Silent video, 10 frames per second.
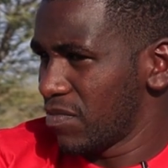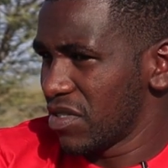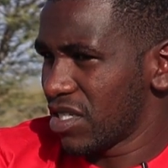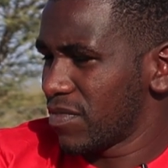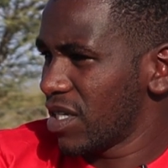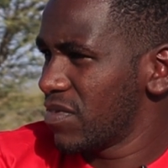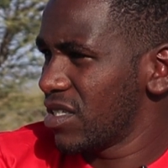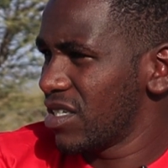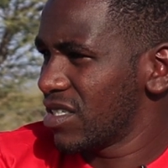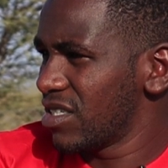Maybe sometimes
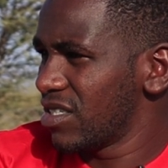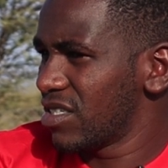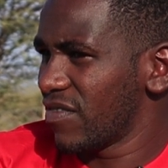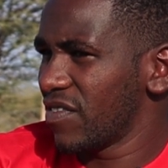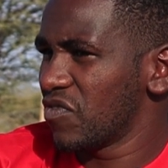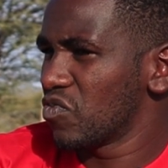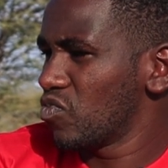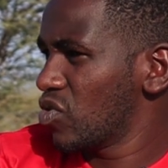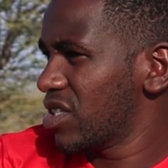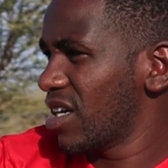they just survive
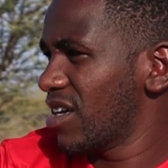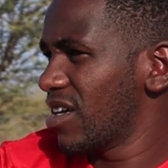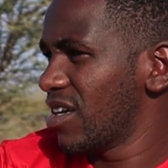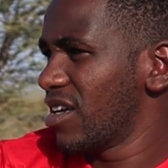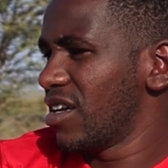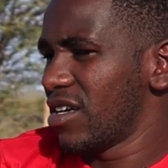on water. Mm-hmm.